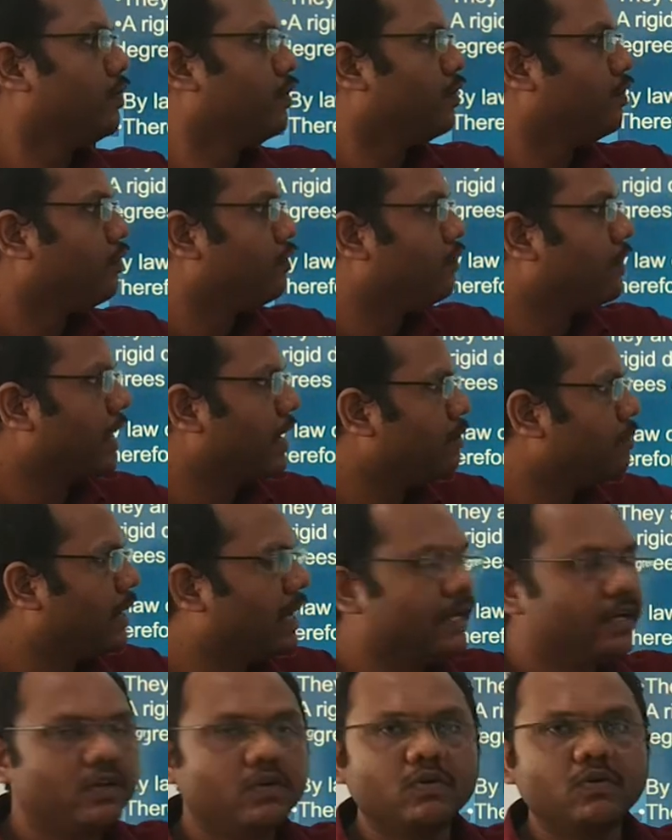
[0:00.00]
5 by
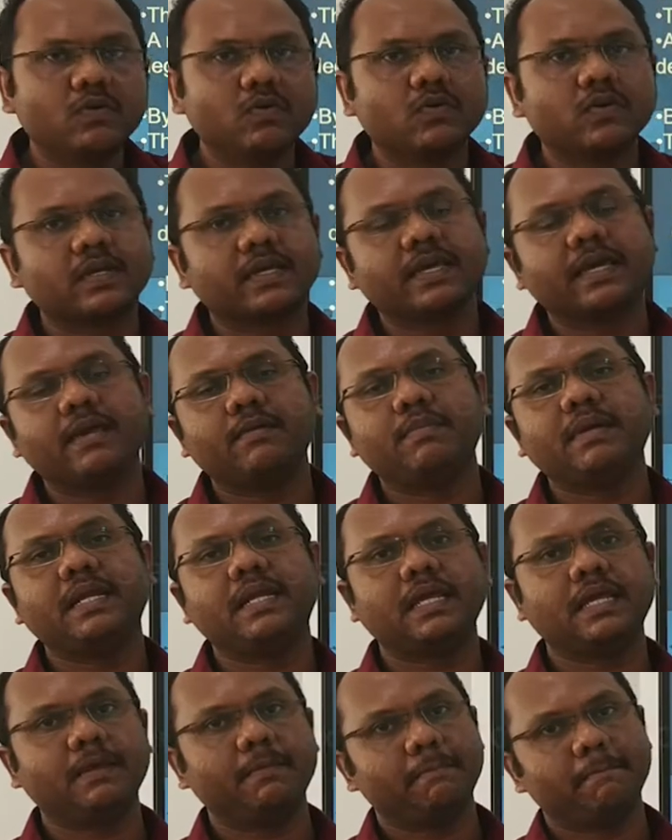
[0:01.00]
2
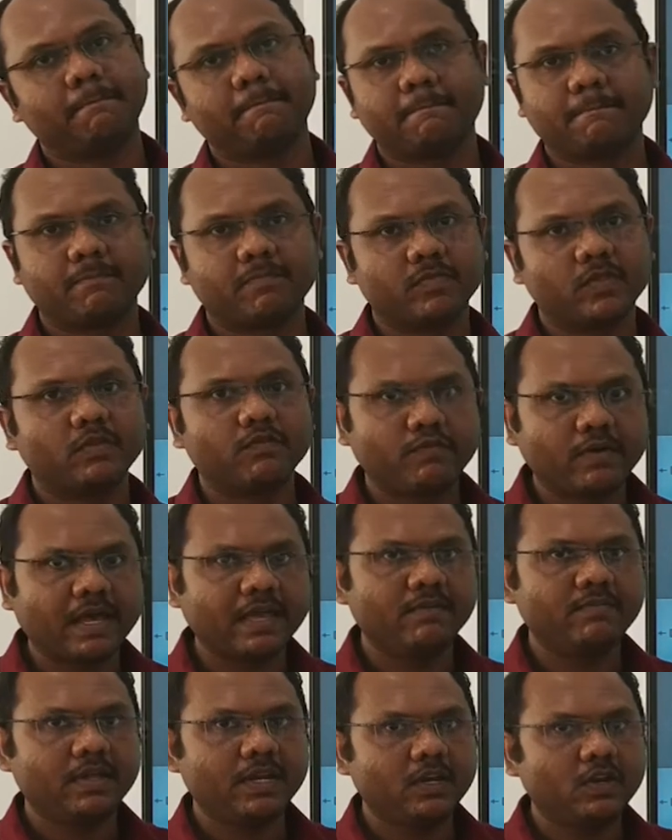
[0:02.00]
kBt.
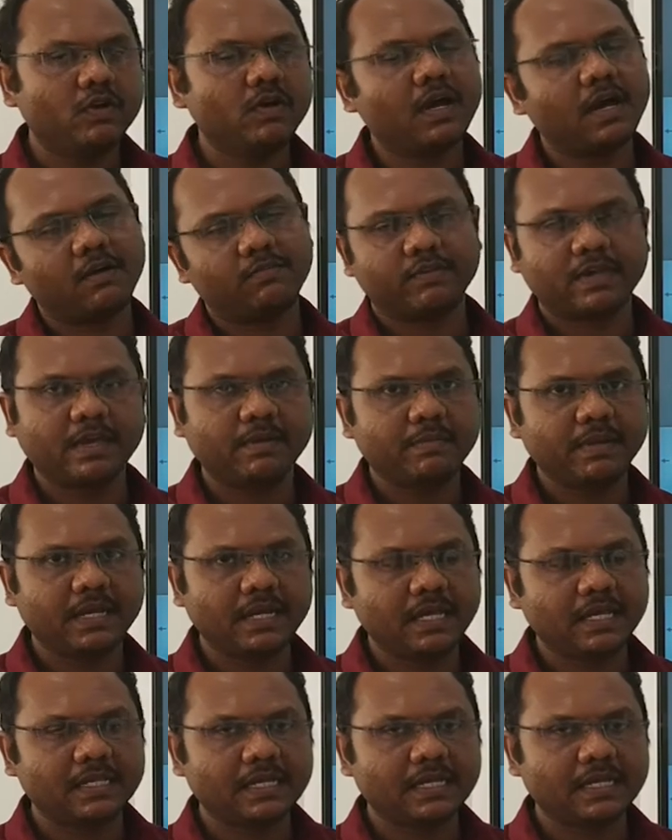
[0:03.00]
5 into half kBt,